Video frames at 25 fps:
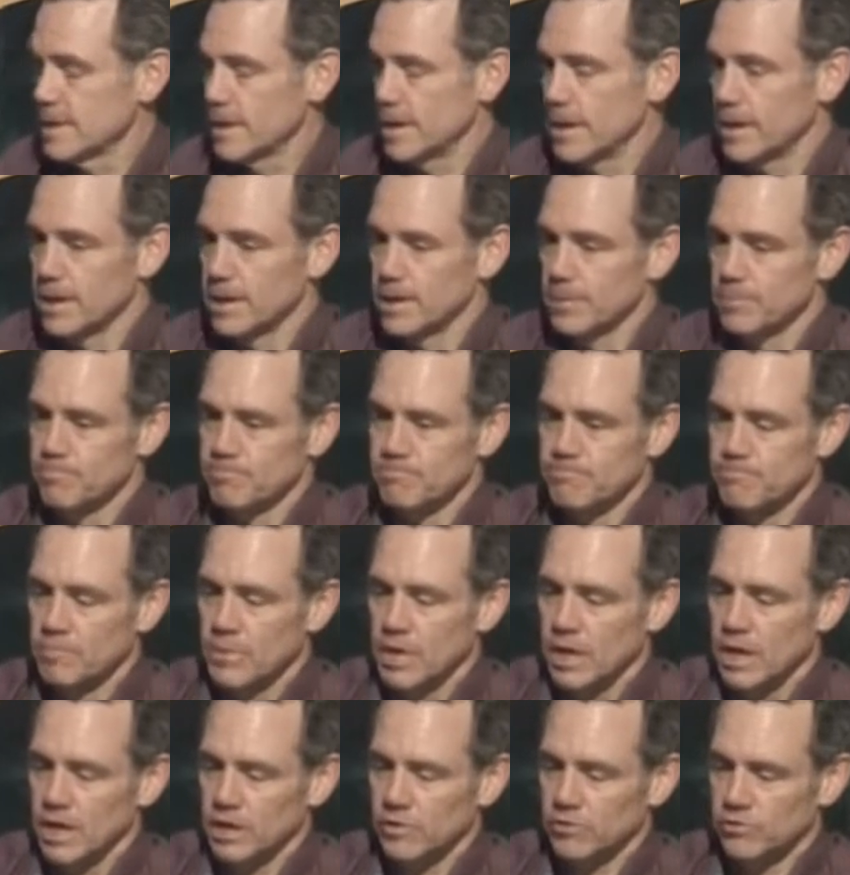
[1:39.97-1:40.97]
Mm-hmm. Um,
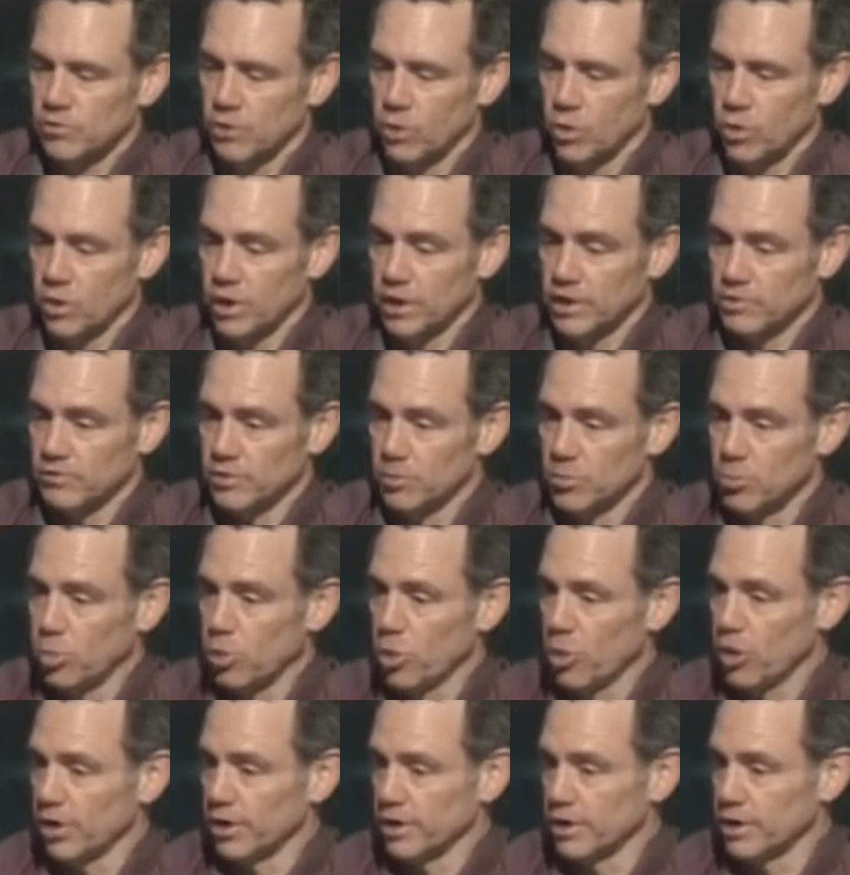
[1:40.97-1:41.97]
and so it's
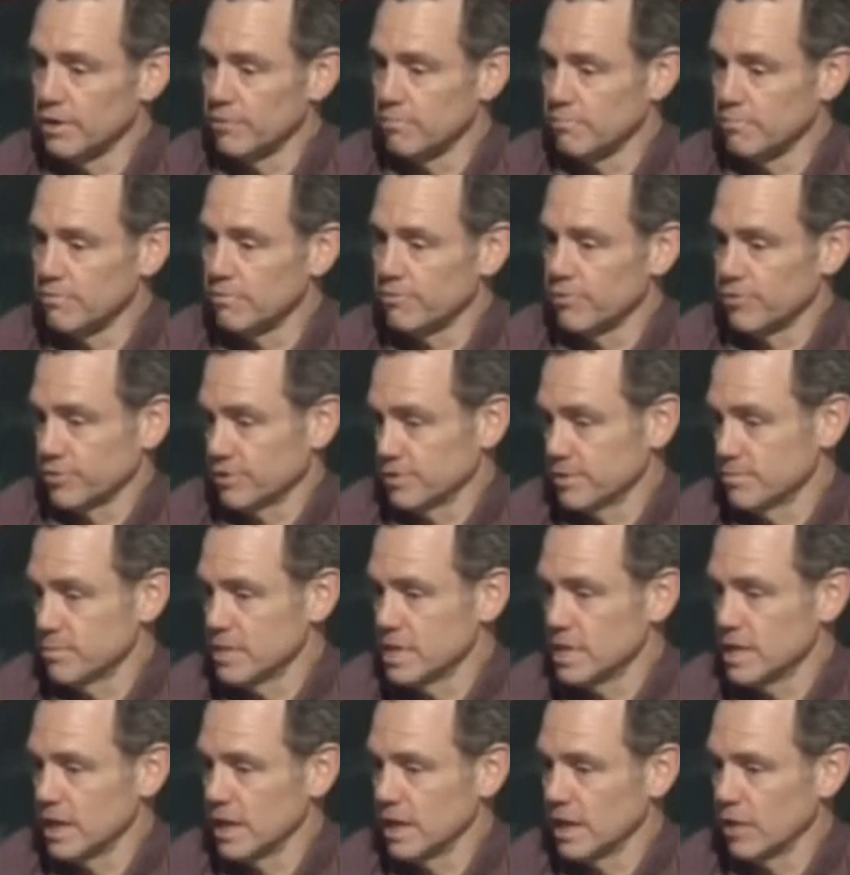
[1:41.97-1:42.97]
important to
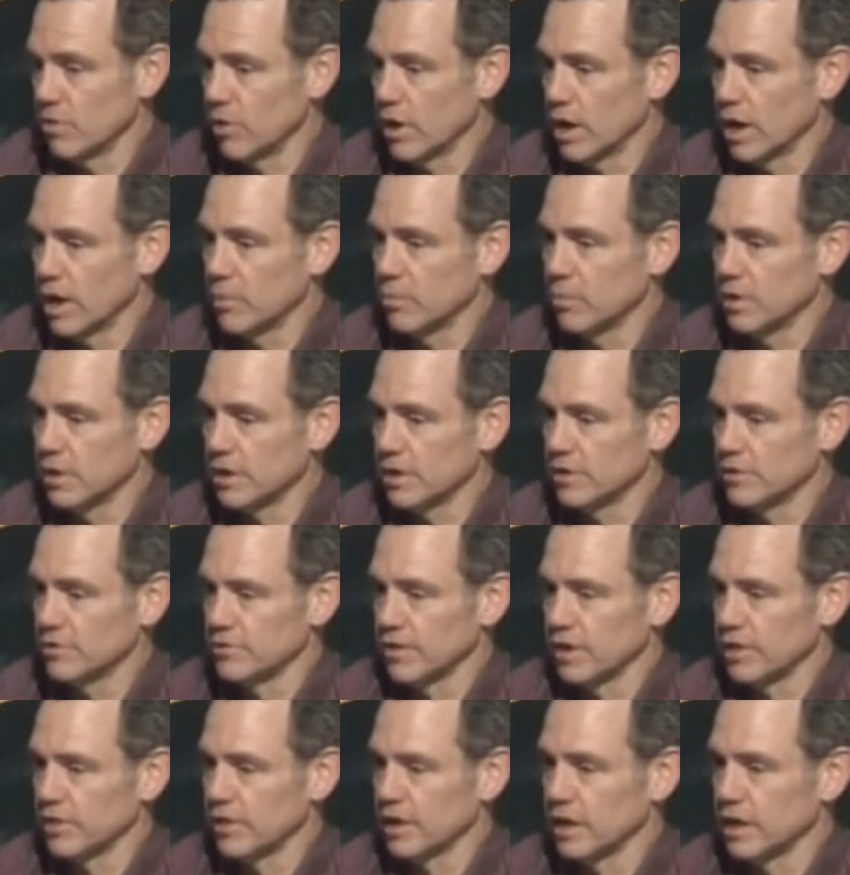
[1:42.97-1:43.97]
me anyway, because
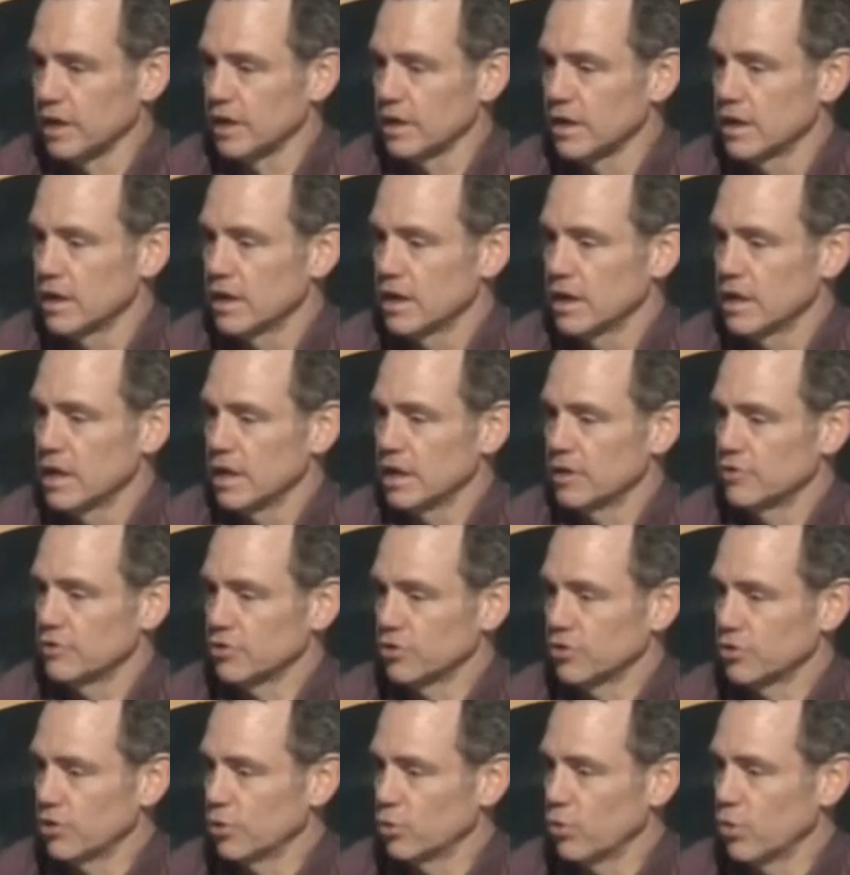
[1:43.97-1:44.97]
I think it's a
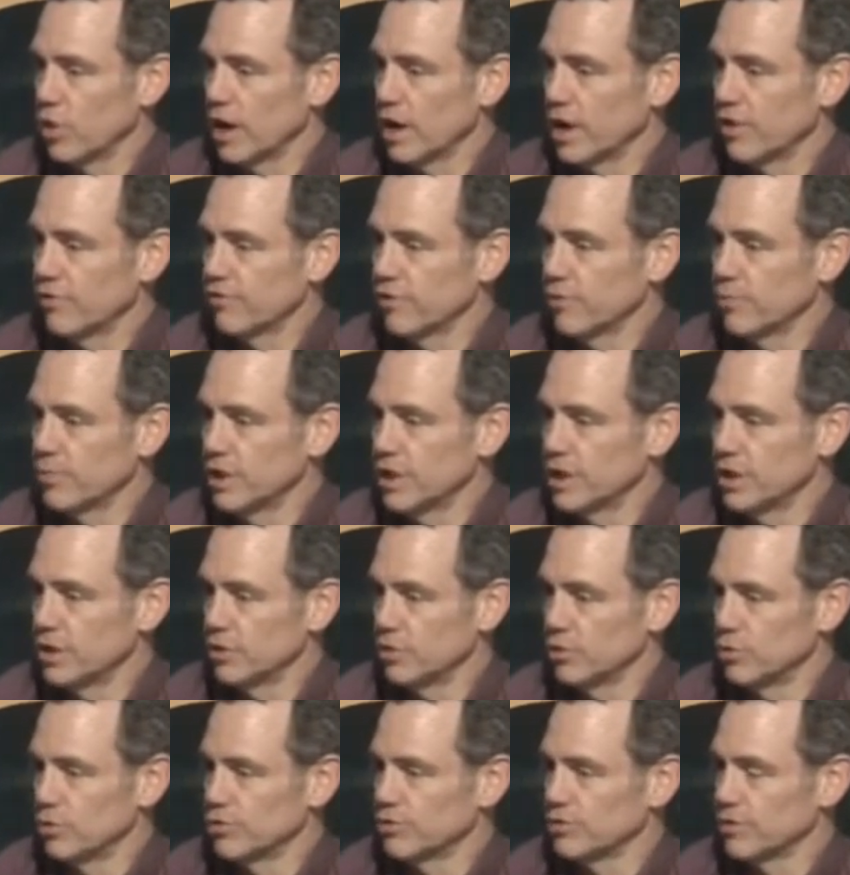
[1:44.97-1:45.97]
good way for me to
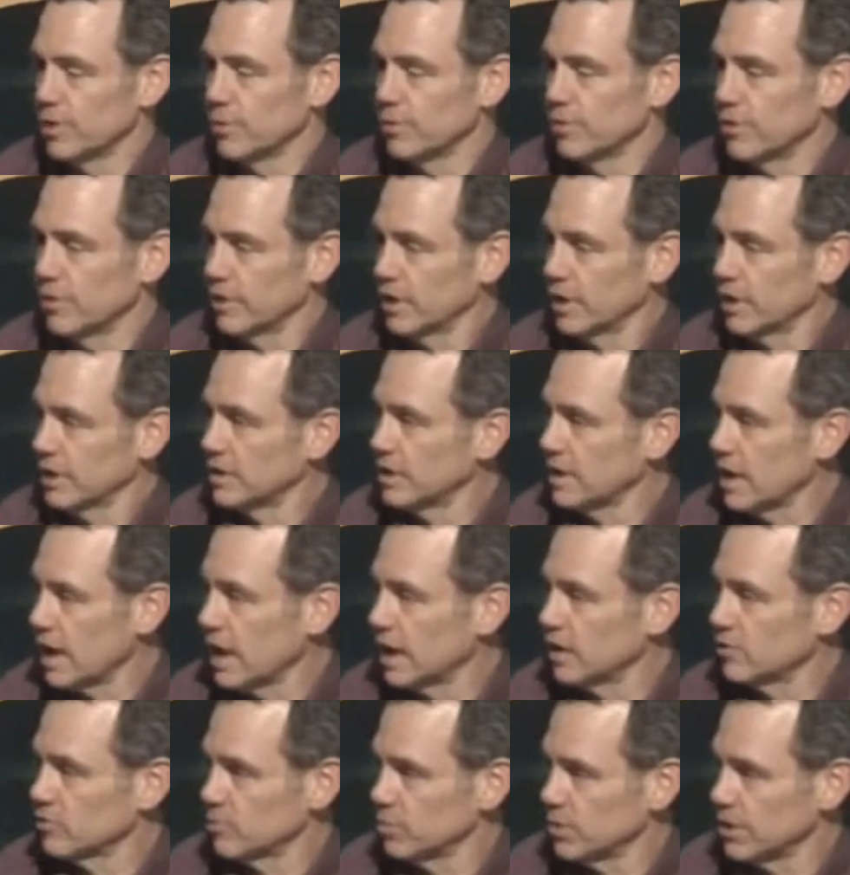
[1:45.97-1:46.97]
use something that
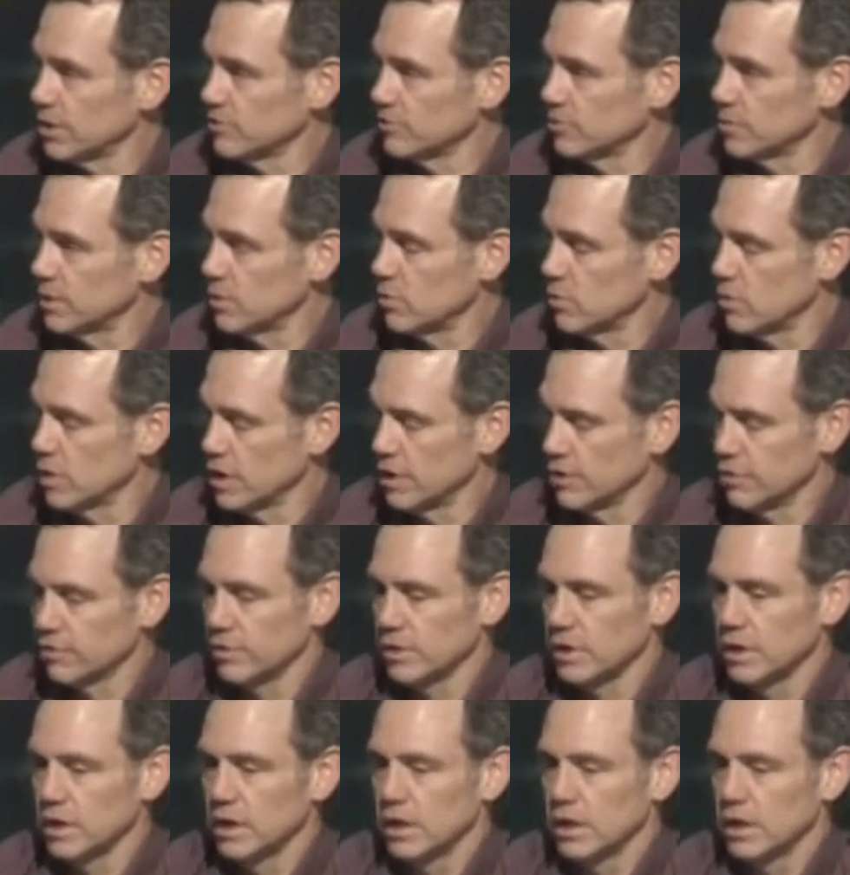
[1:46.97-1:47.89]
God has blessed me with,